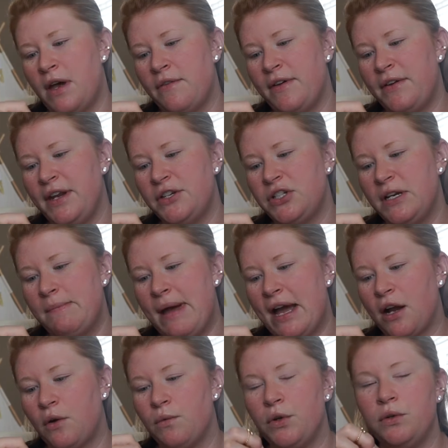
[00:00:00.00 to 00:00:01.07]
foundation in
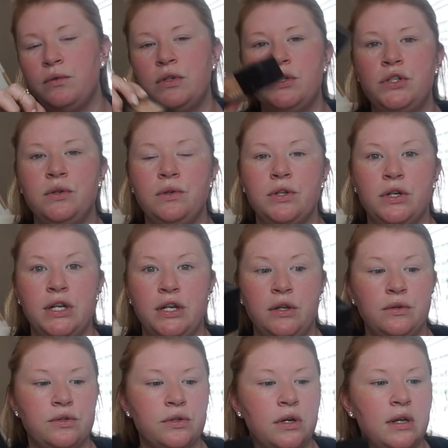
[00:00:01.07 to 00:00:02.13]
Macaroon 230
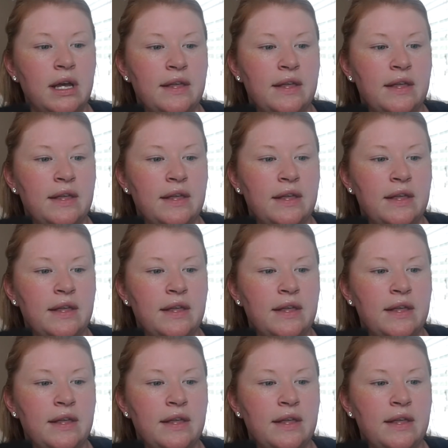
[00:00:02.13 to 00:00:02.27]
neutral,